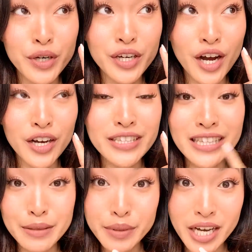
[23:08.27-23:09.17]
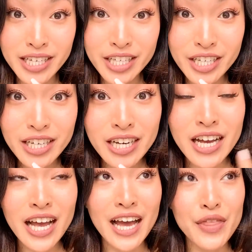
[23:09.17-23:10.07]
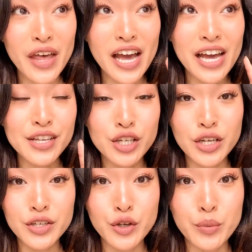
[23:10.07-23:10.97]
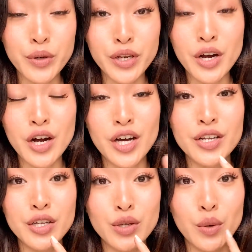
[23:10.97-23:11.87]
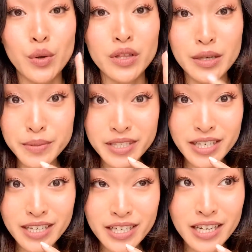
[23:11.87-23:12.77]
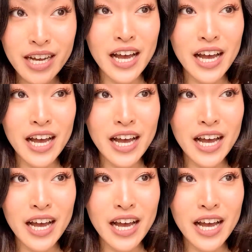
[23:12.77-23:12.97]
put on lip liner, and then you put on your lipstick,